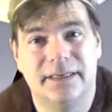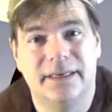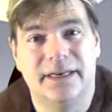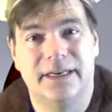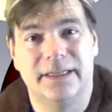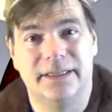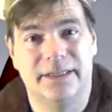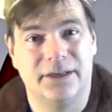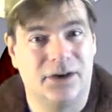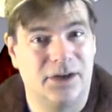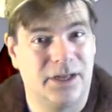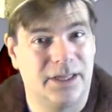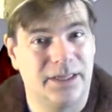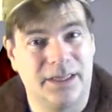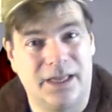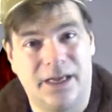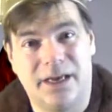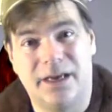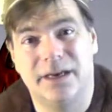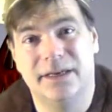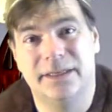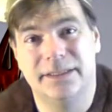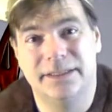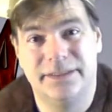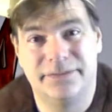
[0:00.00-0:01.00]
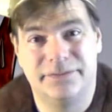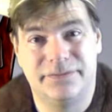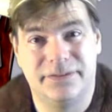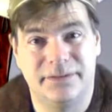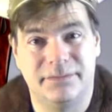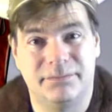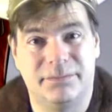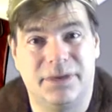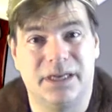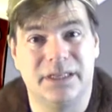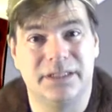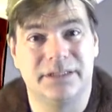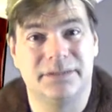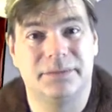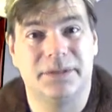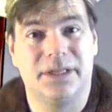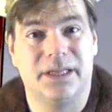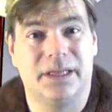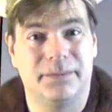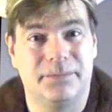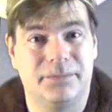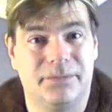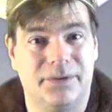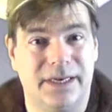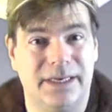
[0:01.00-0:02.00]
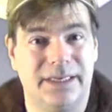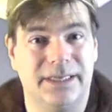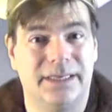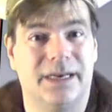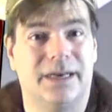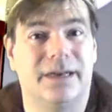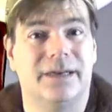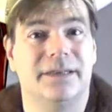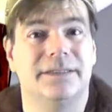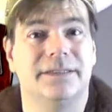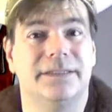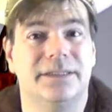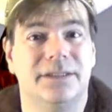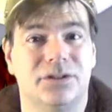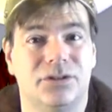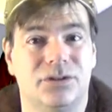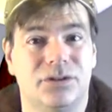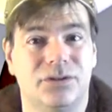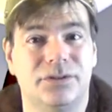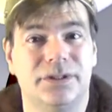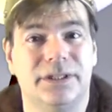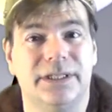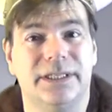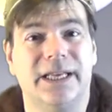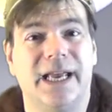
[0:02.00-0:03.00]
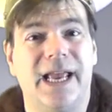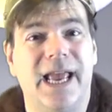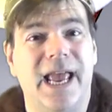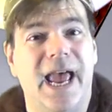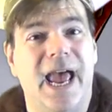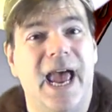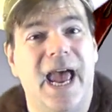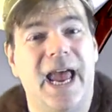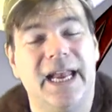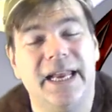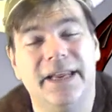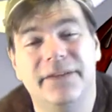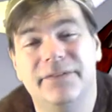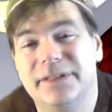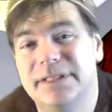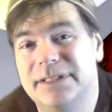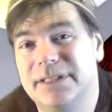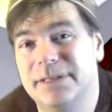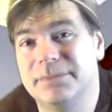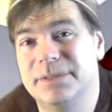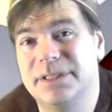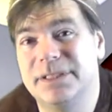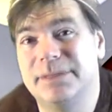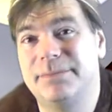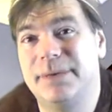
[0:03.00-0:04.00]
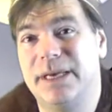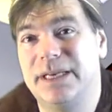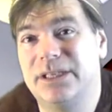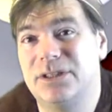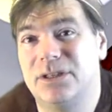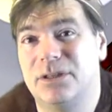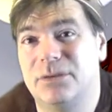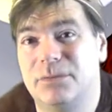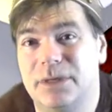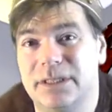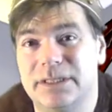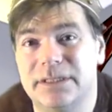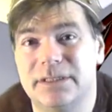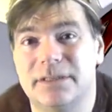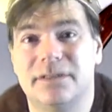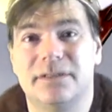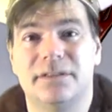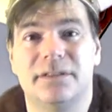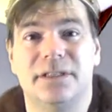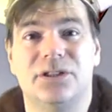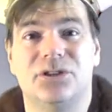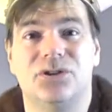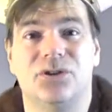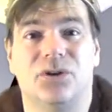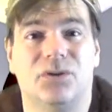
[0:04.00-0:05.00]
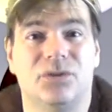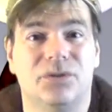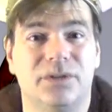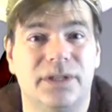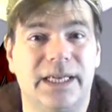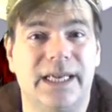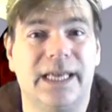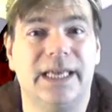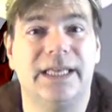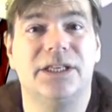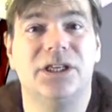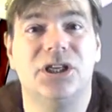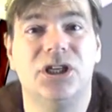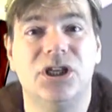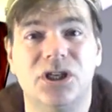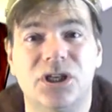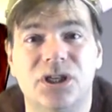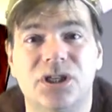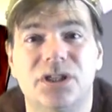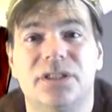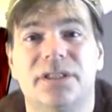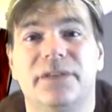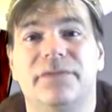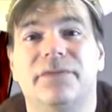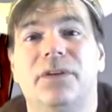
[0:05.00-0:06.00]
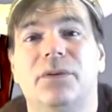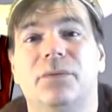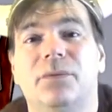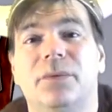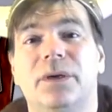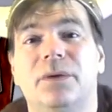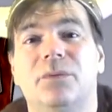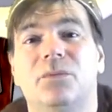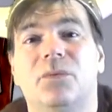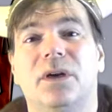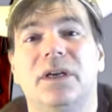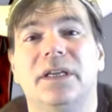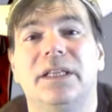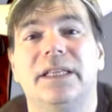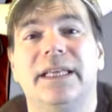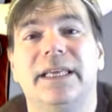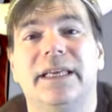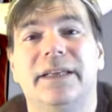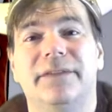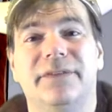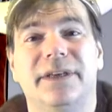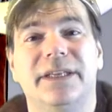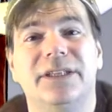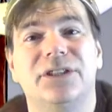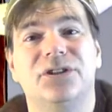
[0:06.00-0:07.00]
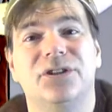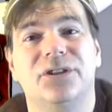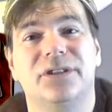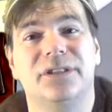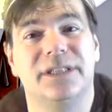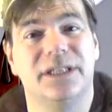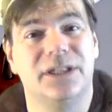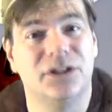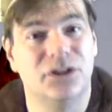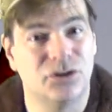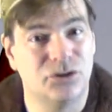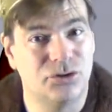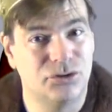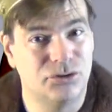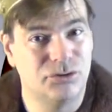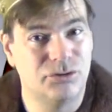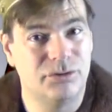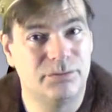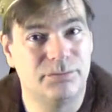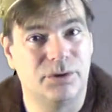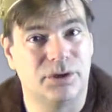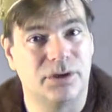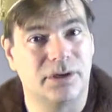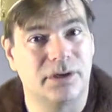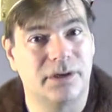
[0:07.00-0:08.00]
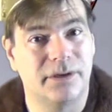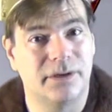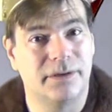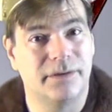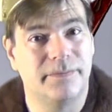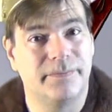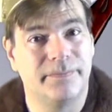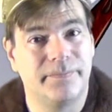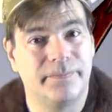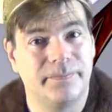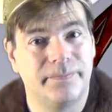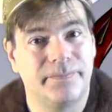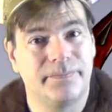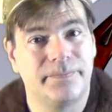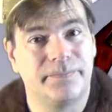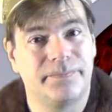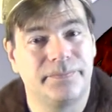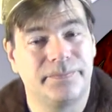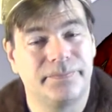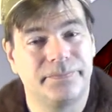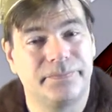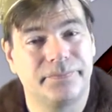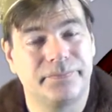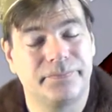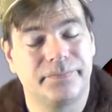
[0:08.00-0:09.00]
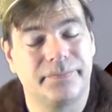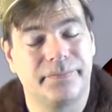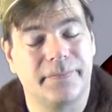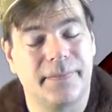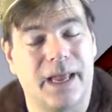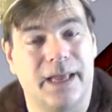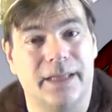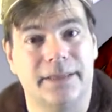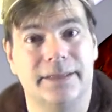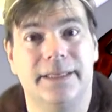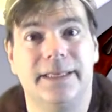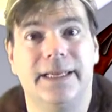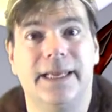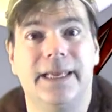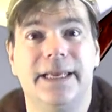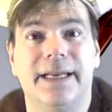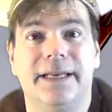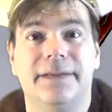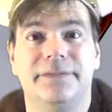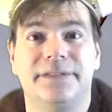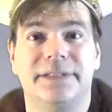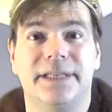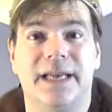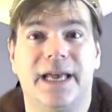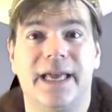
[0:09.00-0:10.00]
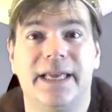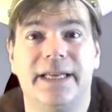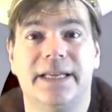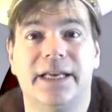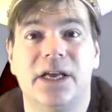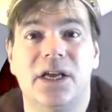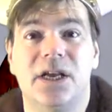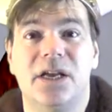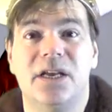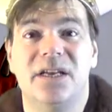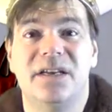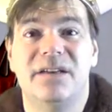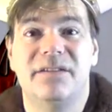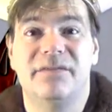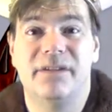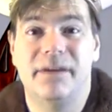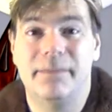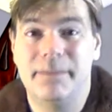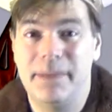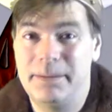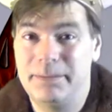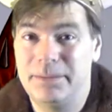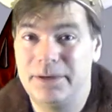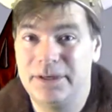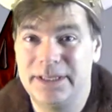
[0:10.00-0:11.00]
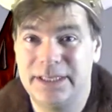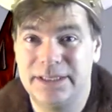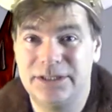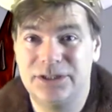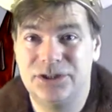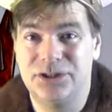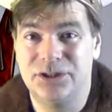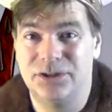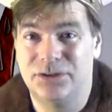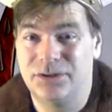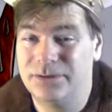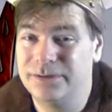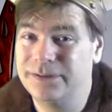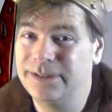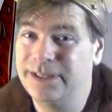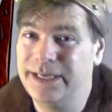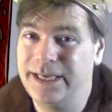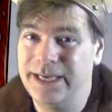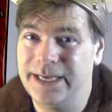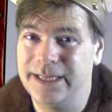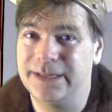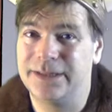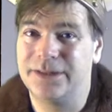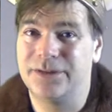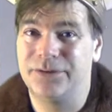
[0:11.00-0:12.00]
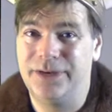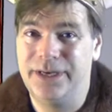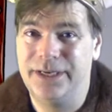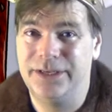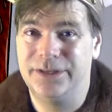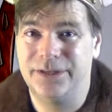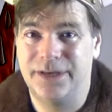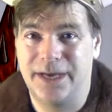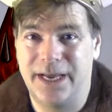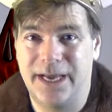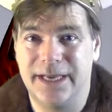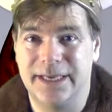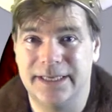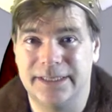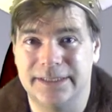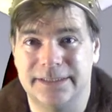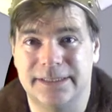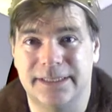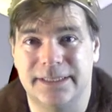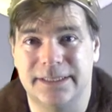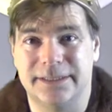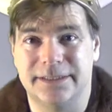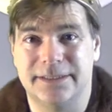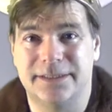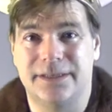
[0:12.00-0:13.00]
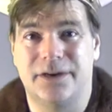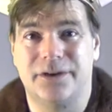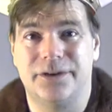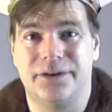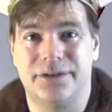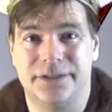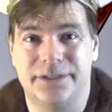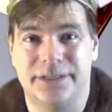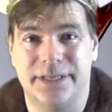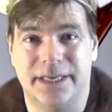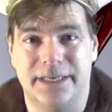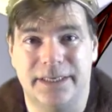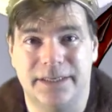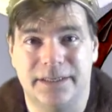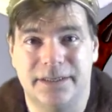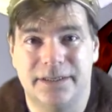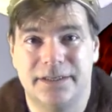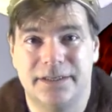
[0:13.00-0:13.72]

And there are a lot of different possible upgrade cards included, and even some special ones that you only get to use if you win one of the adventures in the rulebook. On the negative side, remember that you only get three dragons in the starter set,